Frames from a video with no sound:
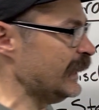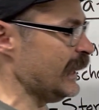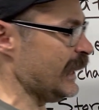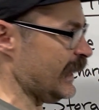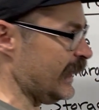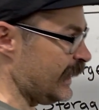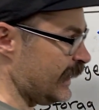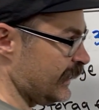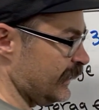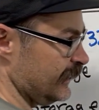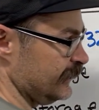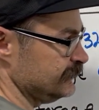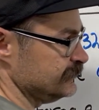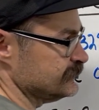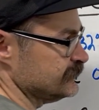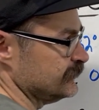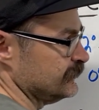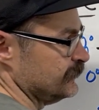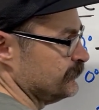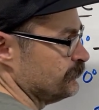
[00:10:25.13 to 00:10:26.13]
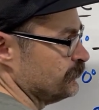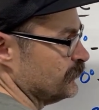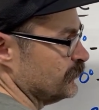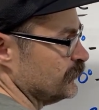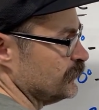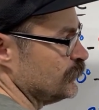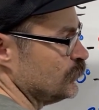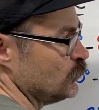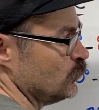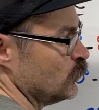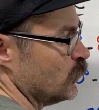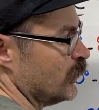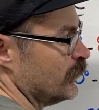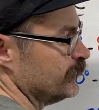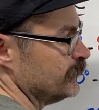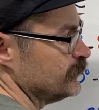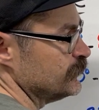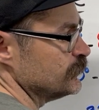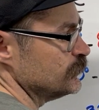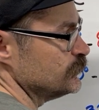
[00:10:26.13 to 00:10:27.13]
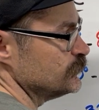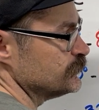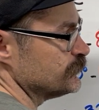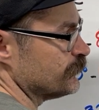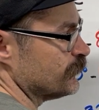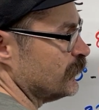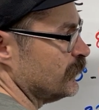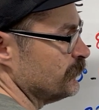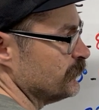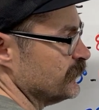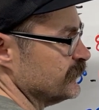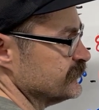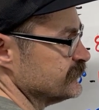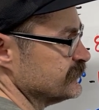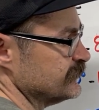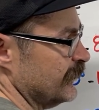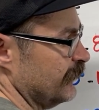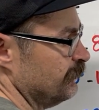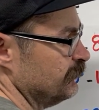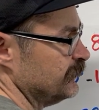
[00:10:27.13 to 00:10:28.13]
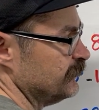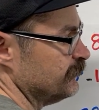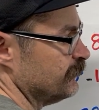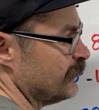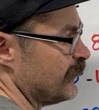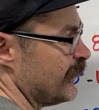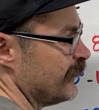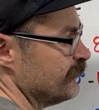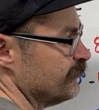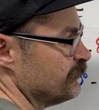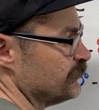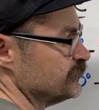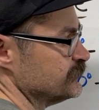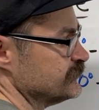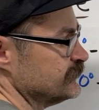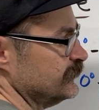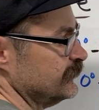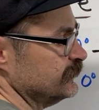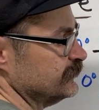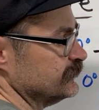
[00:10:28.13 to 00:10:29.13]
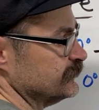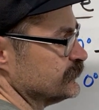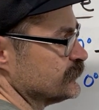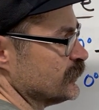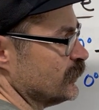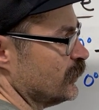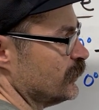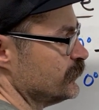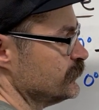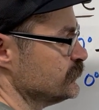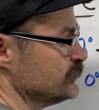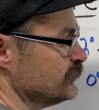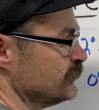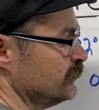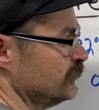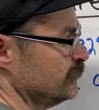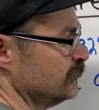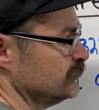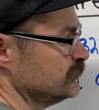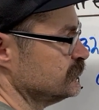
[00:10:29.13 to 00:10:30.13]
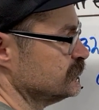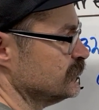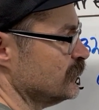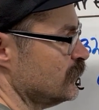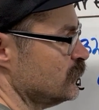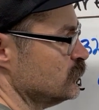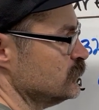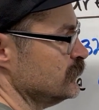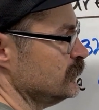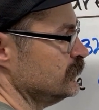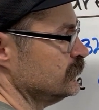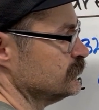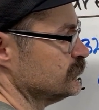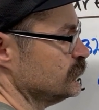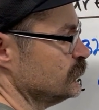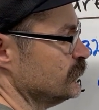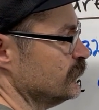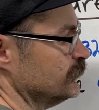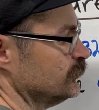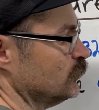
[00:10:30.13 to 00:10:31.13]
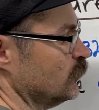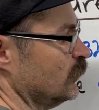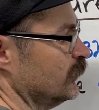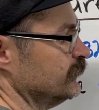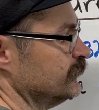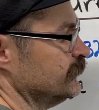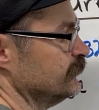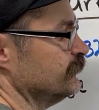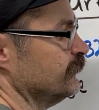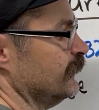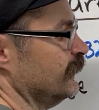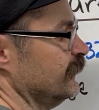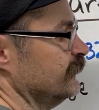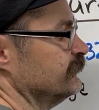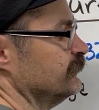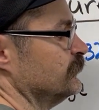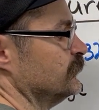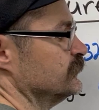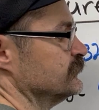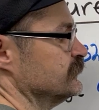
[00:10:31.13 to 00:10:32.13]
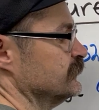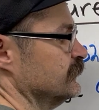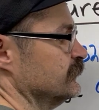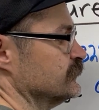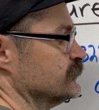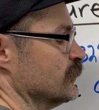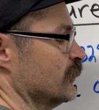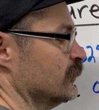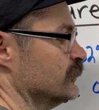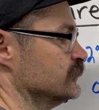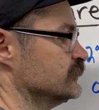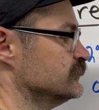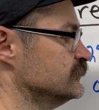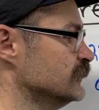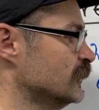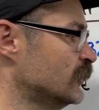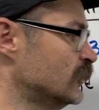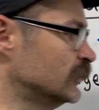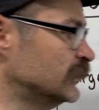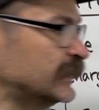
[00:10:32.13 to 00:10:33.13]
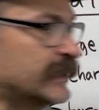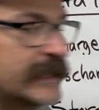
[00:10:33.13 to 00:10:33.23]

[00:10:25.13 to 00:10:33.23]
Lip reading: And you wanna use from the 75% charged zone to the 25% charged zone.